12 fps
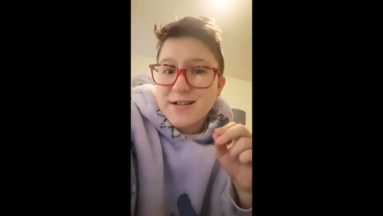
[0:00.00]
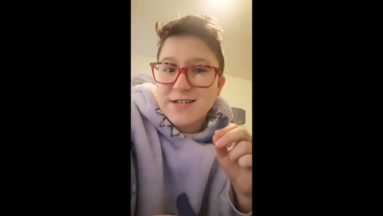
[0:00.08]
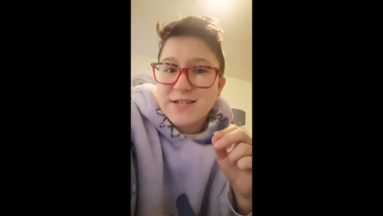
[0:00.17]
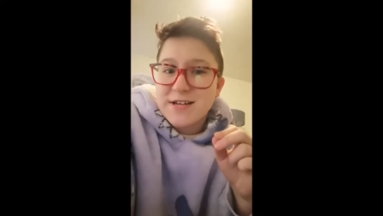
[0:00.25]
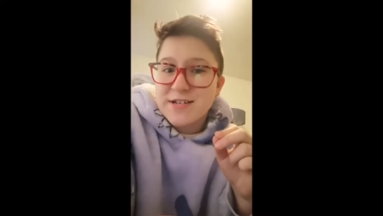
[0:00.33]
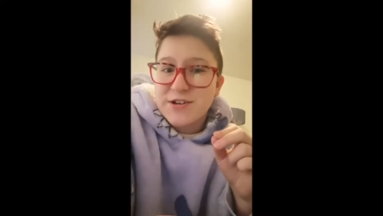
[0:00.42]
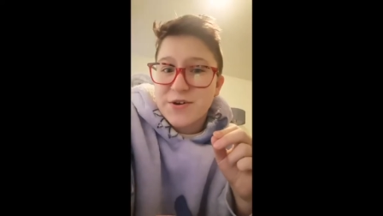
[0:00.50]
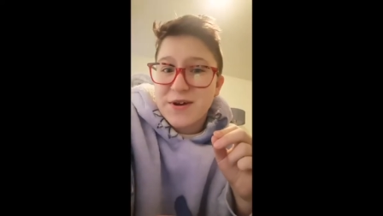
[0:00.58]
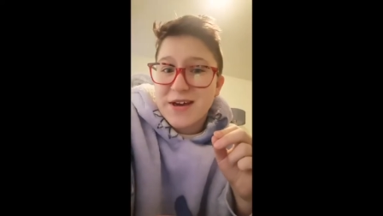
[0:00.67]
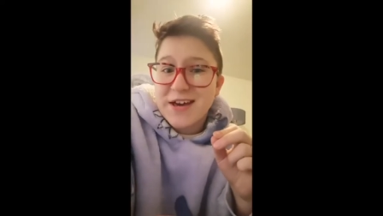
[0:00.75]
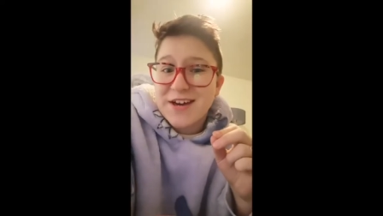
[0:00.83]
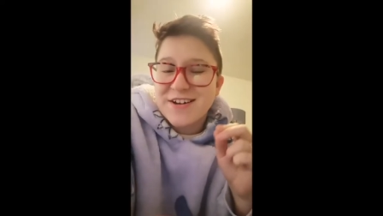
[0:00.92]
Editing Zoe
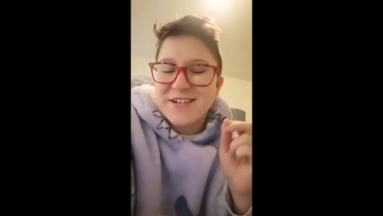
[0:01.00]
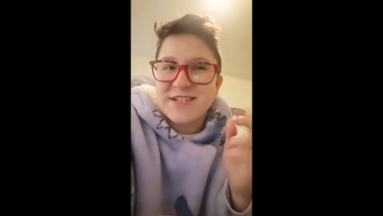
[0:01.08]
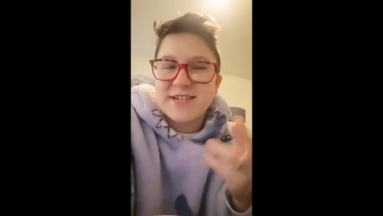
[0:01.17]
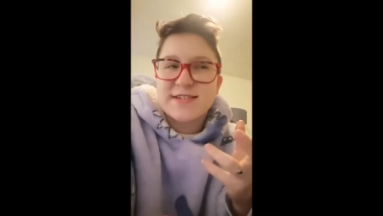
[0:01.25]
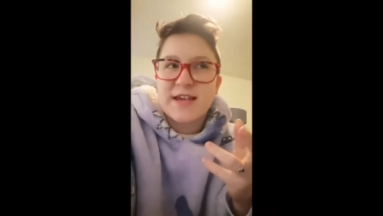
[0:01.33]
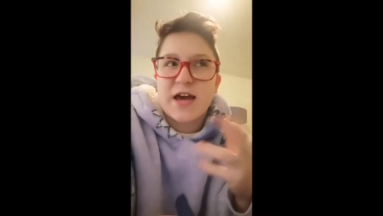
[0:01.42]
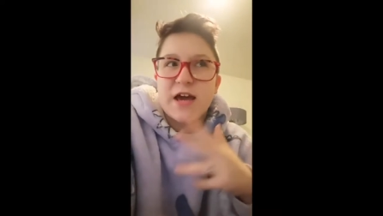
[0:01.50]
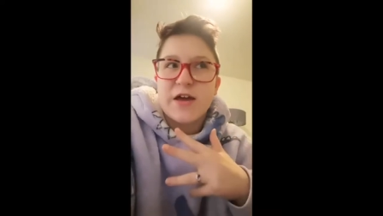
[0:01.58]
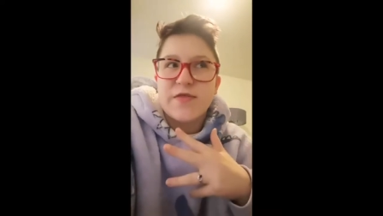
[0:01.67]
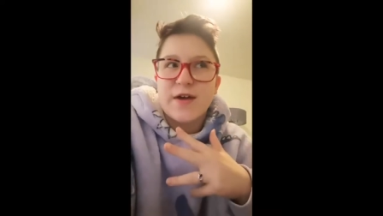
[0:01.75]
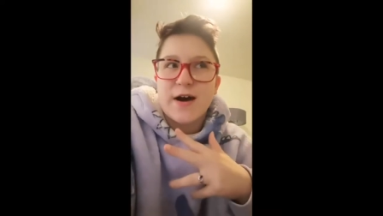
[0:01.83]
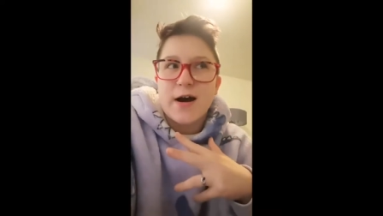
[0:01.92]
here to
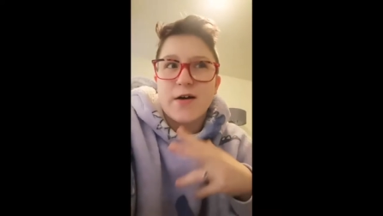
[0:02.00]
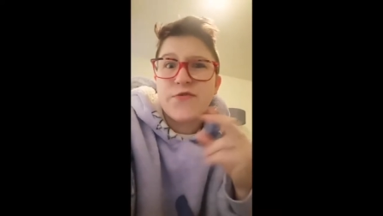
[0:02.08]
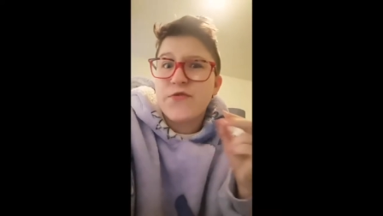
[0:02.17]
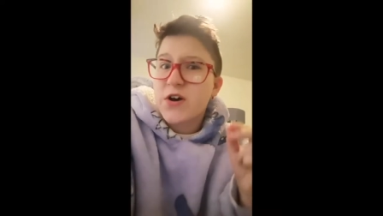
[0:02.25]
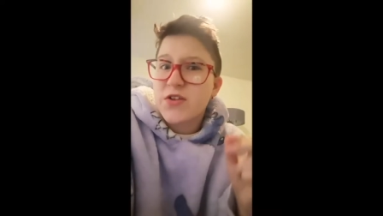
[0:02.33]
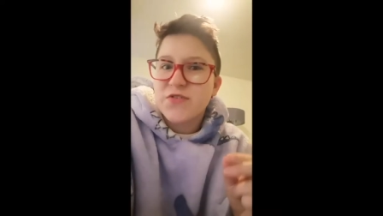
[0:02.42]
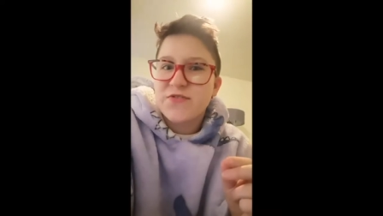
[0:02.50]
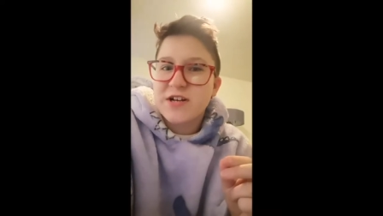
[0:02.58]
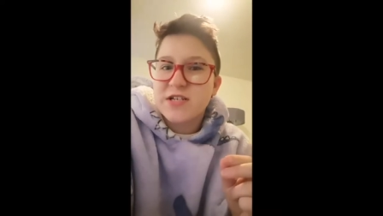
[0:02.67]
say that further